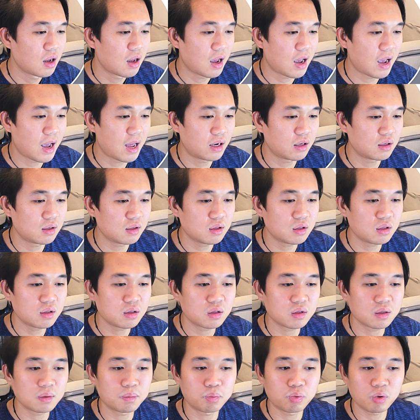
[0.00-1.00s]
And this
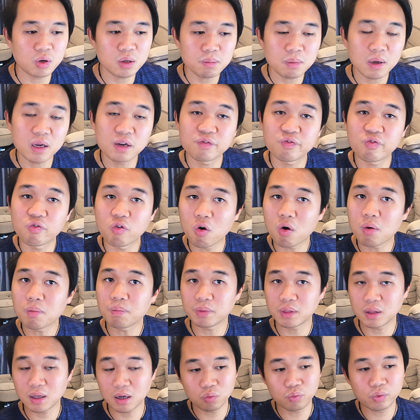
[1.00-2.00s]
is a pre-made
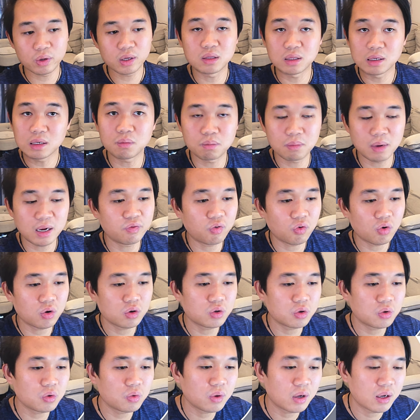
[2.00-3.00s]
form that we did make for
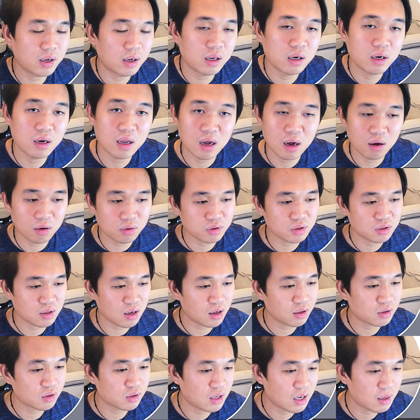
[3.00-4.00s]
you in our
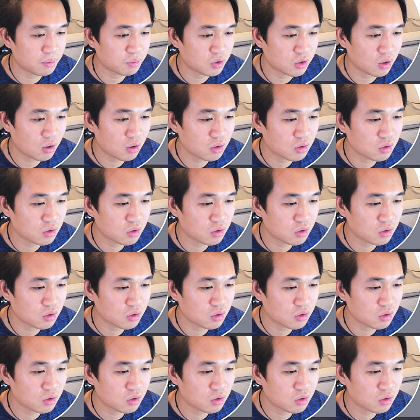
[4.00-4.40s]
SaaS snapshot.